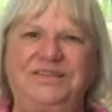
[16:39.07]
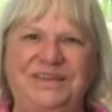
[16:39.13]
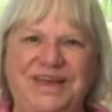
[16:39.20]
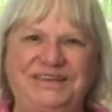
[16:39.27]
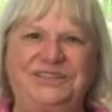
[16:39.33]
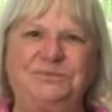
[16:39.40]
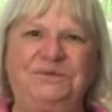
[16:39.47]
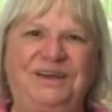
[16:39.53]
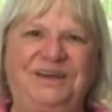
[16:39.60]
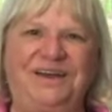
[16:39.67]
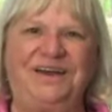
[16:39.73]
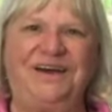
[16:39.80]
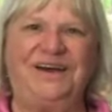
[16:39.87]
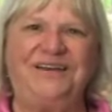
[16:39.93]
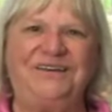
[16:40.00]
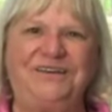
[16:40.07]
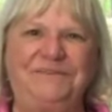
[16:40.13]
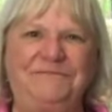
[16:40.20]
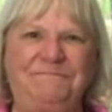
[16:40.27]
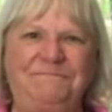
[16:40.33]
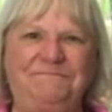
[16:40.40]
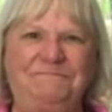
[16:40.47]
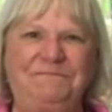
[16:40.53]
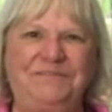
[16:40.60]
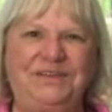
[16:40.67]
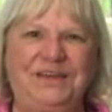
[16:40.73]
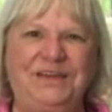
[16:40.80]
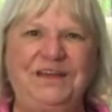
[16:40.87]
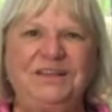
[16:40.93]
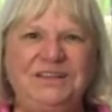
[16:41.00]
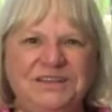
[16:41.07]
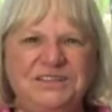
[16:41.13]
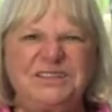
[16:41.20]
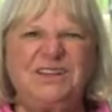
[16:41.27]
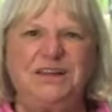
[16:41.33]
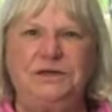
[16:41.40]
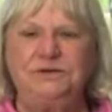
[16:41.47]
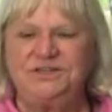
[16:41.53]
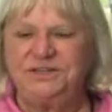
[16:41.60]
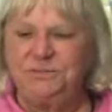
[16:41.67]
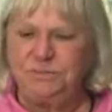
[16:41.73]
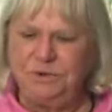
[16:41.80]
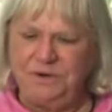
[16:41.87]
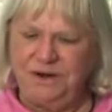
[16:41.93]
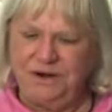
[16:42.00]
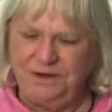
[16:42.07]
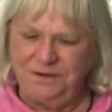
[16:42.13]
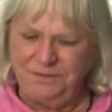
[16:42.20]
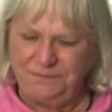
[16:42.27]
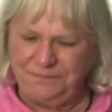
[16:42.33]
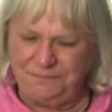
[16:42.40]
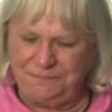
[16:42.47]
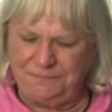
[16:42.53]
Thanks be to God. Let's close in prayer.